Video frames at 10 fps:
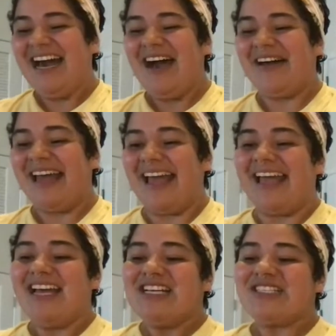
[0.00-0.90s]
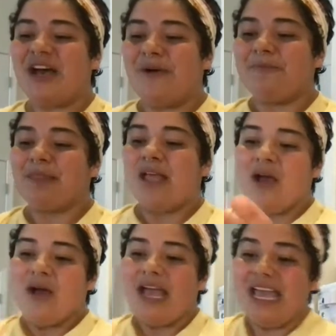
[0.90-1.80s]
Okay, so
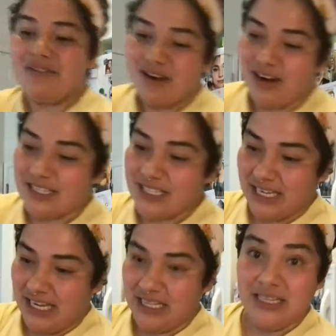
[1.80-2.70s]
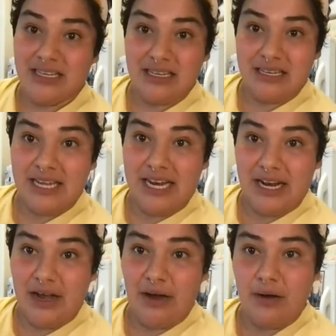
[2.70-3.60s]
in regards to
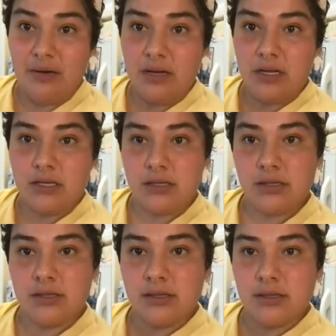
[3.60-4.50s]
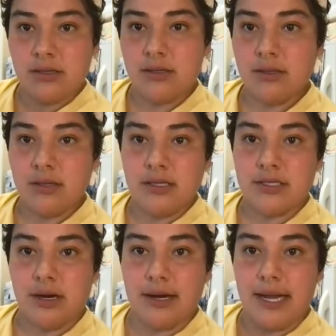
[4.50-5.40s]
keto,
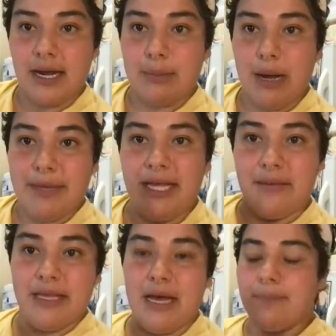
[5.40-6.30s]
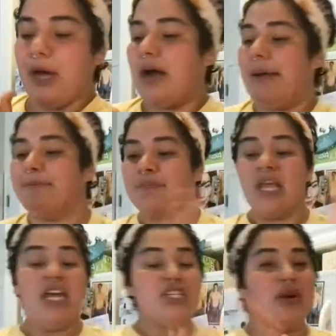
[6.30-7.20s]
sorry, I got a mama hit me up. All right.
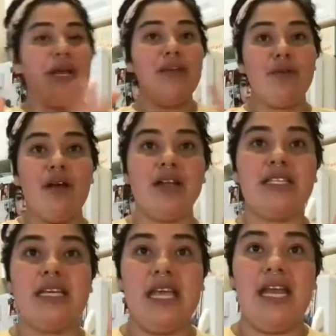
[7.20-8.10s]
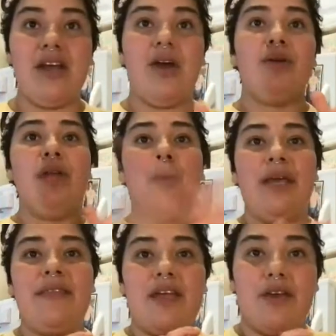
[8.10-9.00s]
So in regards to keto,
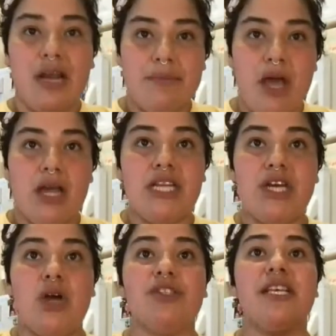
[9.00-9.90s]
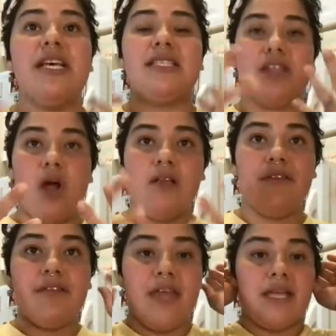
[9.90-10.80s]
knowing that you're going to be on ketosis and all of
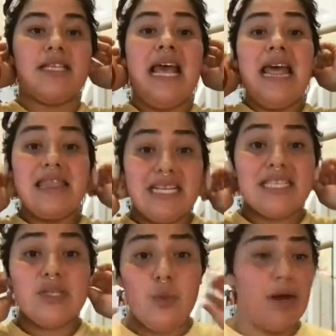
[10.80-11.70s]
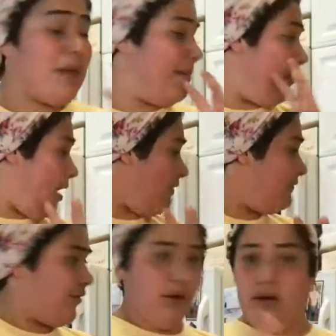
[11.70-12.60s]
the things, this is where my mom
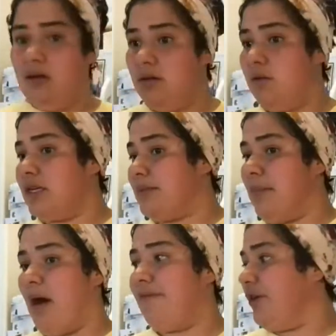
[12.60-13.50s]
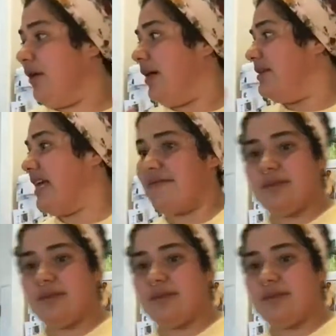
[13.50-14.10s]
fuel, where's my mom fuel? I always have some